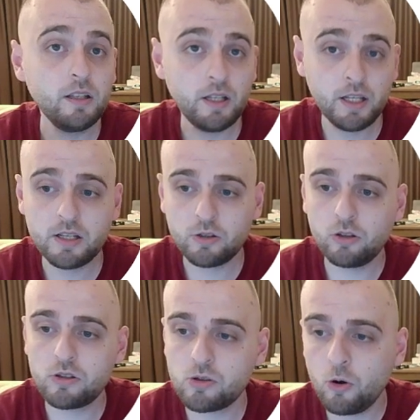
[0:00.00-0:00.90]
he's not,
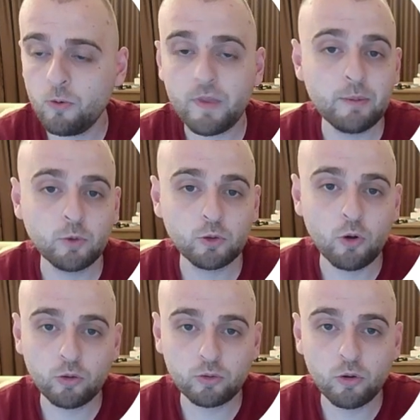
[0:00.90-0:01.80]
so I'm not going
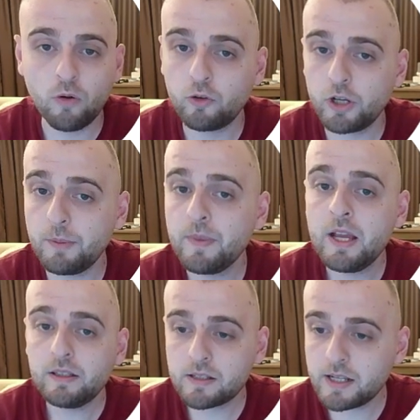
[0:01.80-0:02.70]
to go for him.
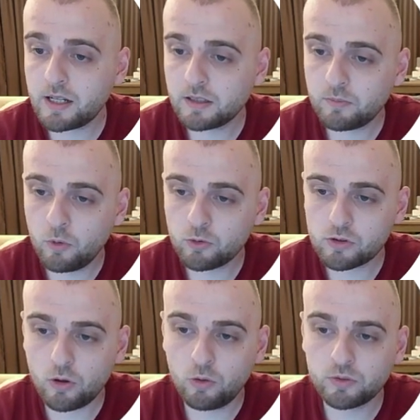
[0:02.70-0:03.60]
The second most
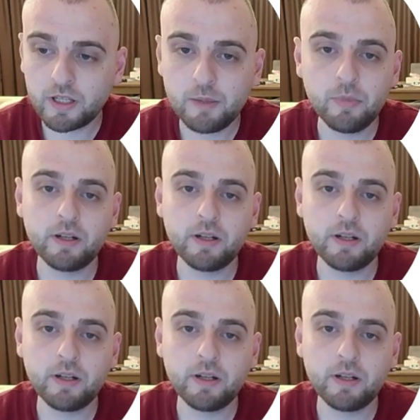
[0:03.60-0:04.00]
owned keeper